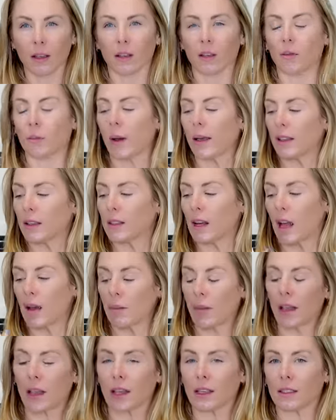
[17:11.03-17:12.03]
Because by the
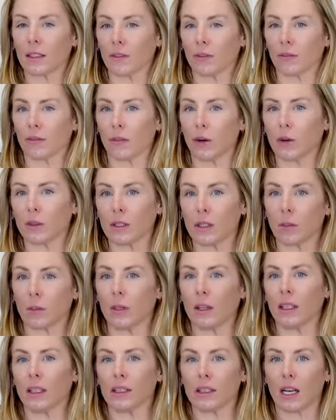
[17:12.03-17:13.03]
time I get to frozen
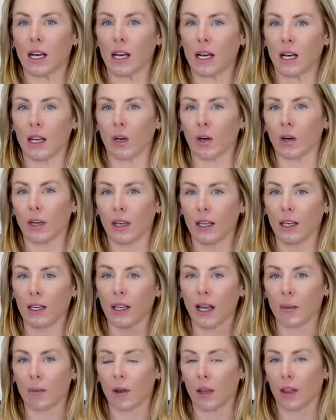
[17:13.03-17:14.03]
pizza
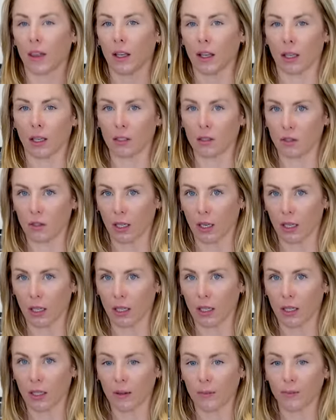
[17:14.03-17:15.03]
hungry, I'm not thinking straight.
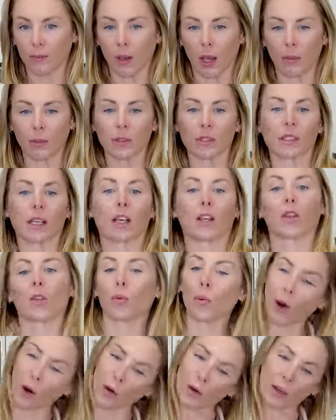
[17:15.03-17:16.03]
I'm just like,
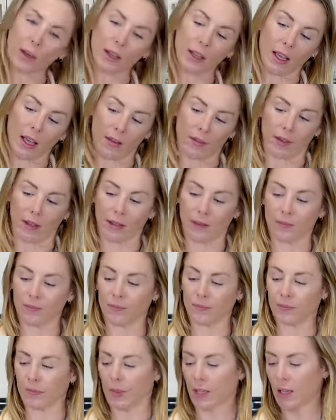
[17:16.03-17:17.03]
throw it in the oven.
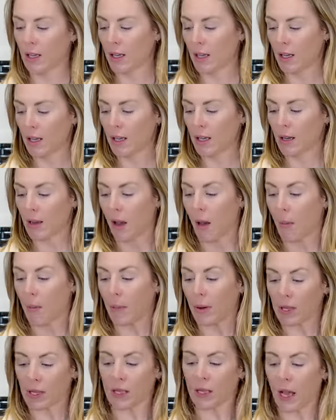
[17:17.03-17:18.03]

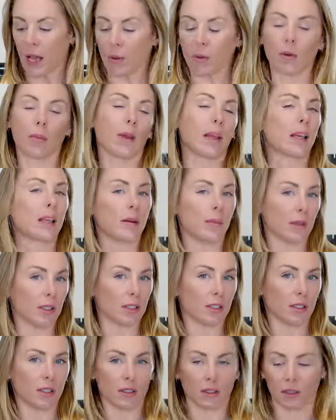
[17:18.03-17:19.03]
But I will make it a
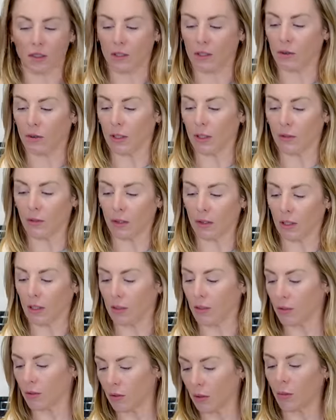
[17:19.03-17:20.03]
mission to evenly
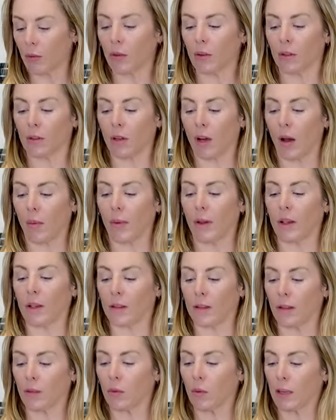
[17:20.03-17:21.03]
distribute the toppings.
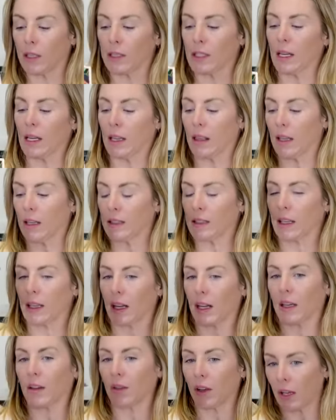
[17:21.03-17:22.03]
Because when it's like this, they
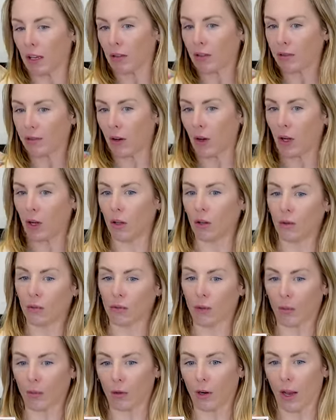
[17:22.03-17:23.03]
kind of like fall
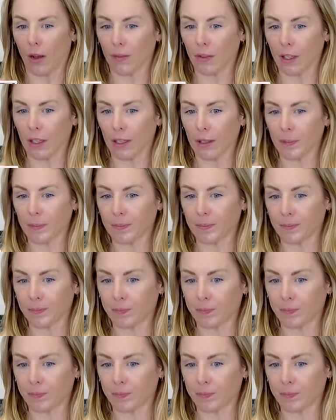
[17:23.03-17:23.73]
from gravity.